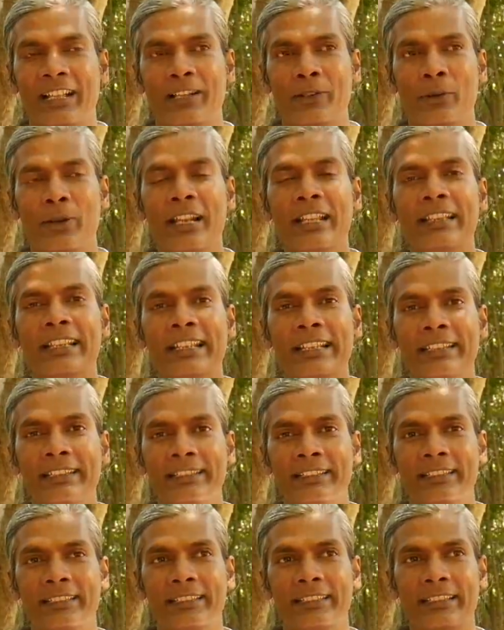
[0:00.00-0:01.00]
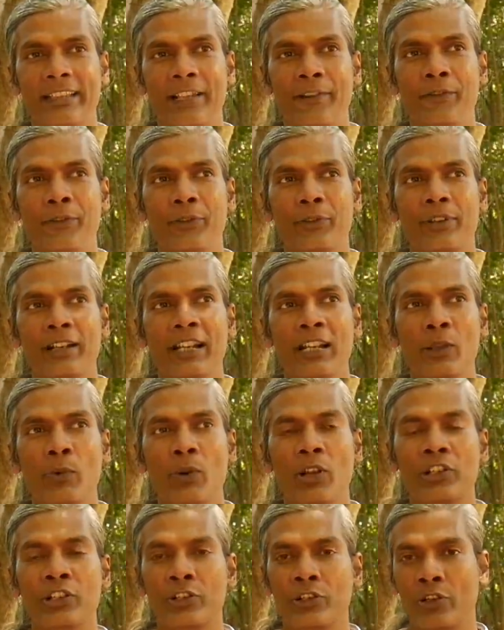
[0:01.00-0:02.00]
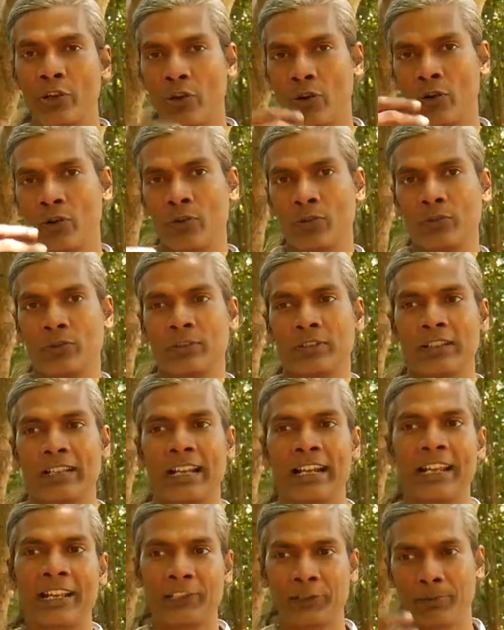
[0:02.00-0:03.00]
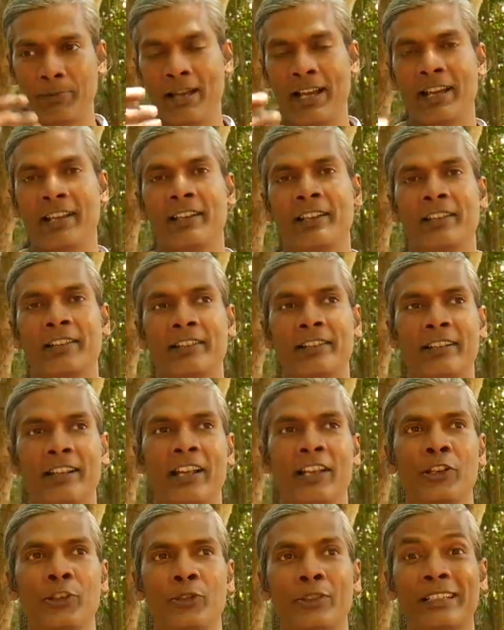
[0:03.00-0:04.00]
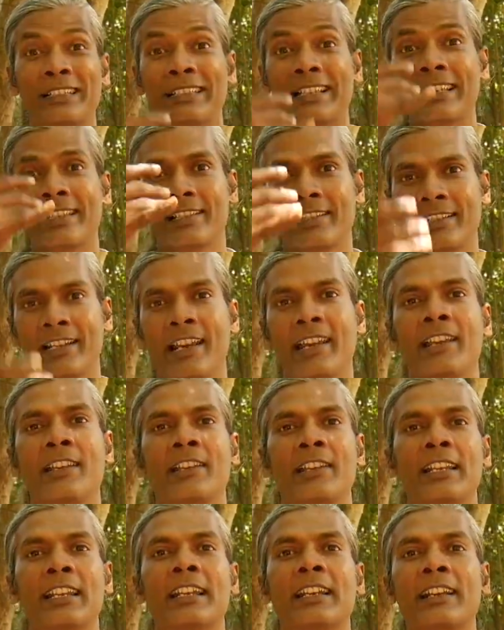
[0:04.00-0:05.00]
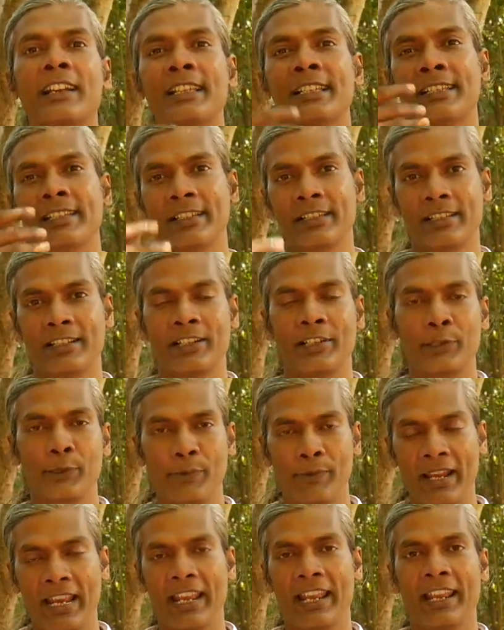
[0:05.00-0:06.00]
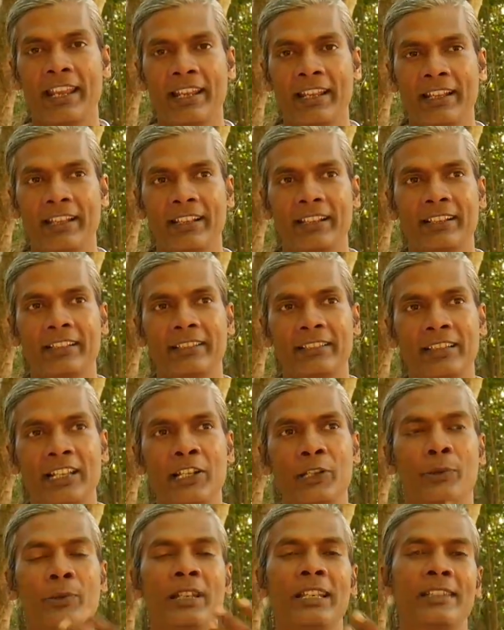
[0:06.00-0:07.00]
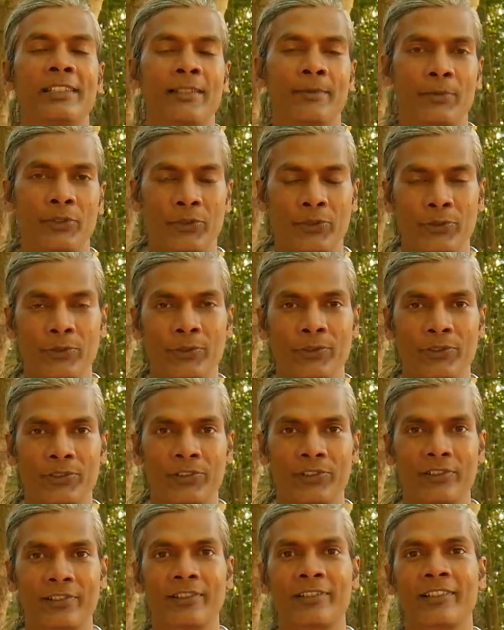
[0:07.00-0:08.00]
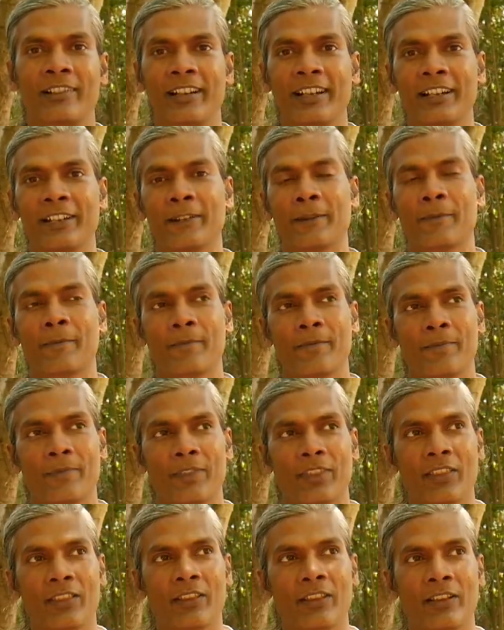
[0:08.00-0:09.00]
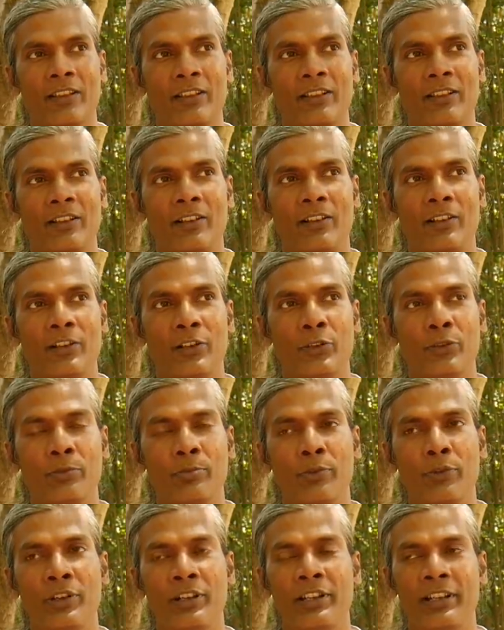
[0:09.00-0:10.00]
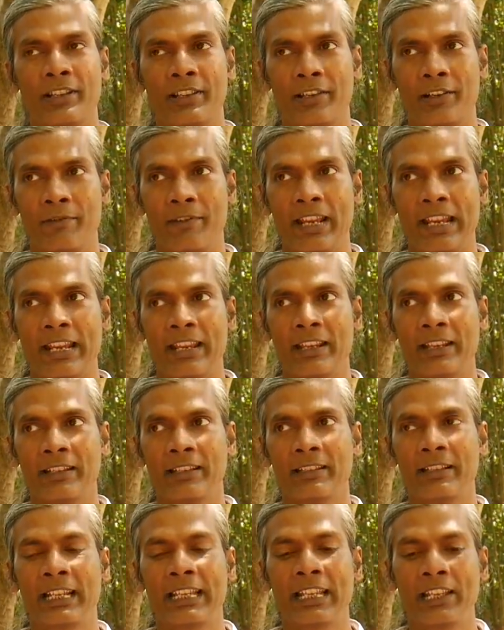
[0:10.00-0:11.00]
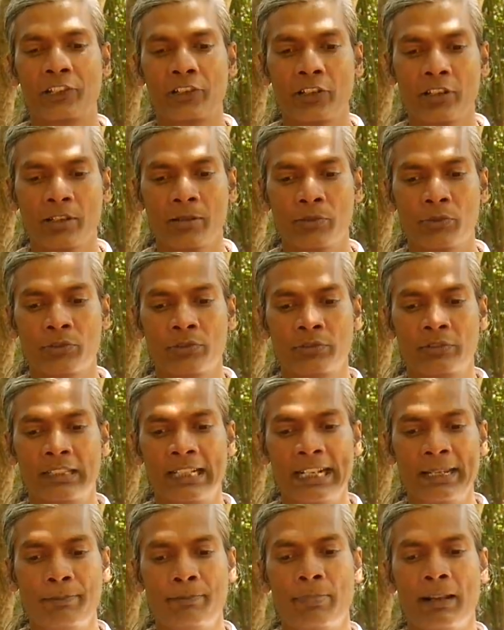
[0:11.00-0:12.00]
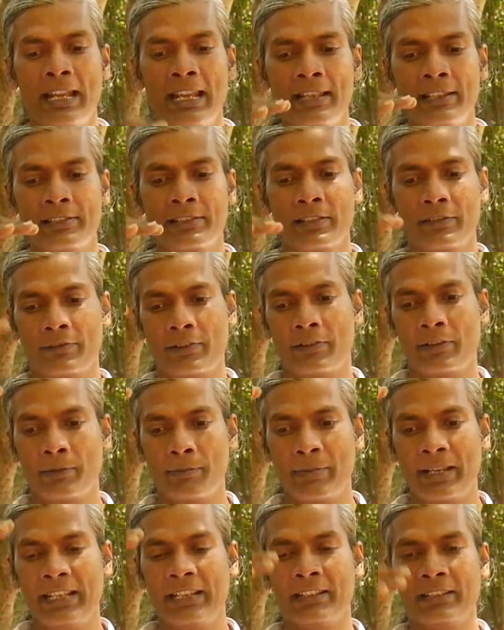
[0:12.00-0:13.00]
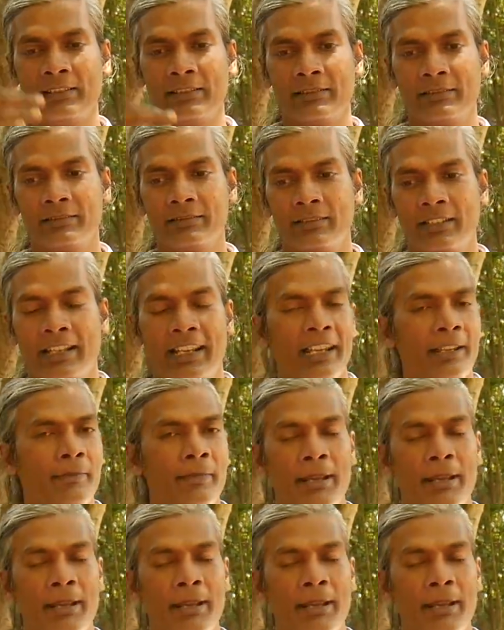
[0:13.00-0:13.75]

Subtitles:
Only thing is, if you really want to grow and expand and to sustain in a consistent way, then you need some tools, right? Or to put it other way, I can talk about three planes of our being. Again,